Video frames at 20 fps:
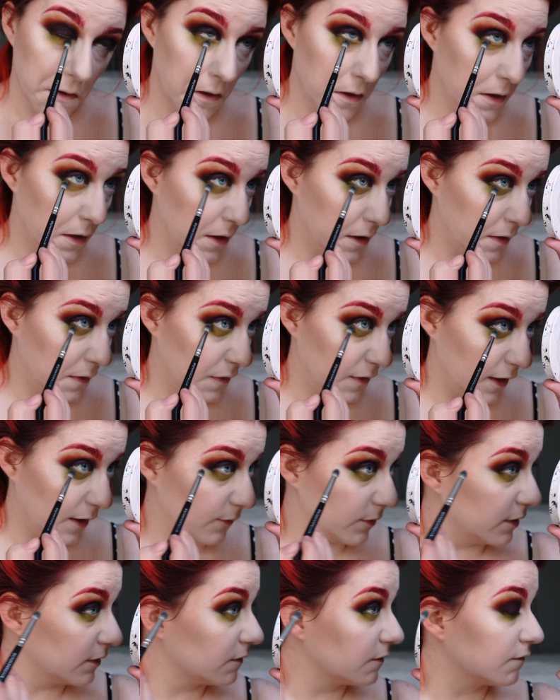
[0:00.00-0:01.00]
and that
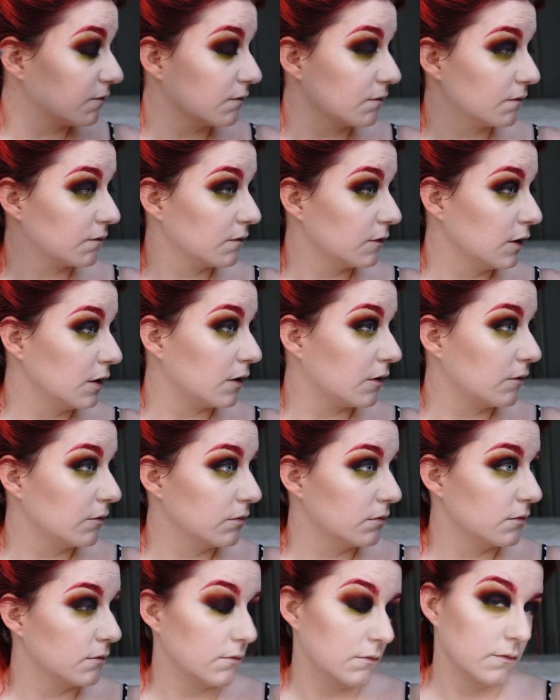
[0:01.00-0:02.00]
was, you know,
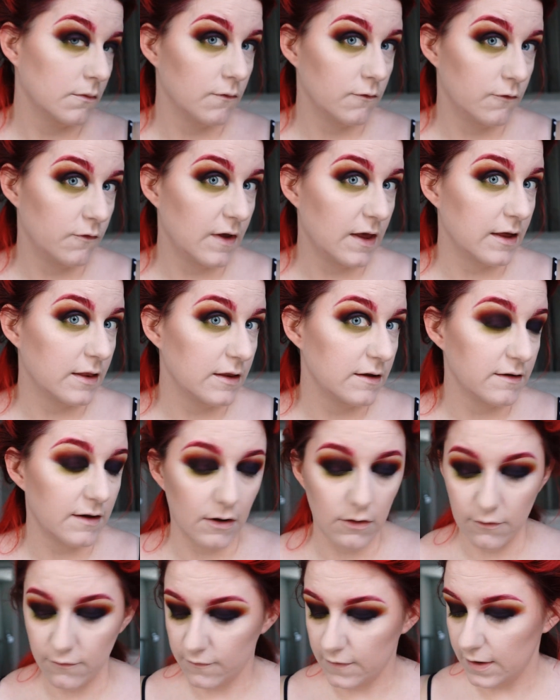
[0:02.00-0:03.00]
vaguely
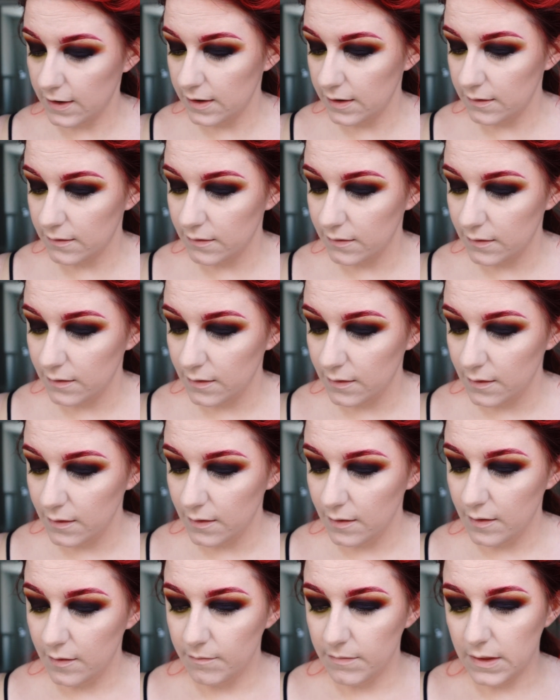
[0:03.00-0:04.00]
terrifying,
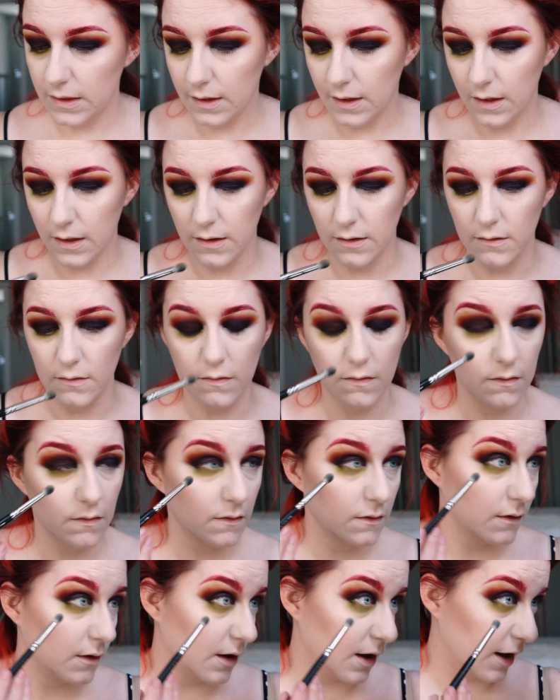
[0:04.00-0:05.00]
because
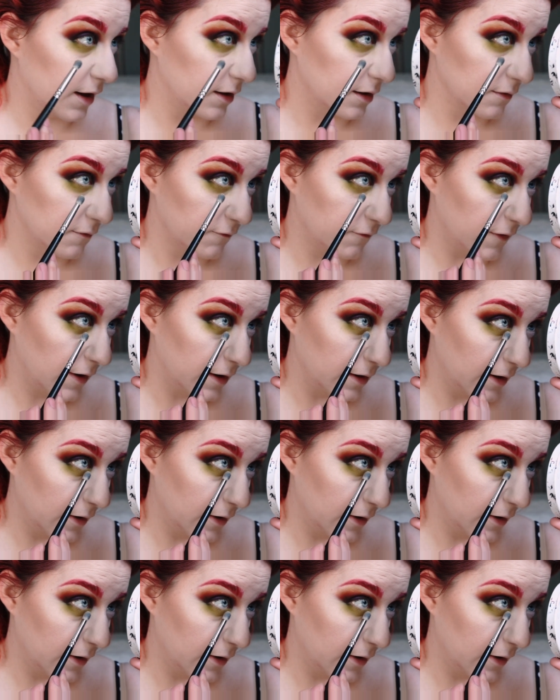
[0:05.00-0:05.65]
I didn't find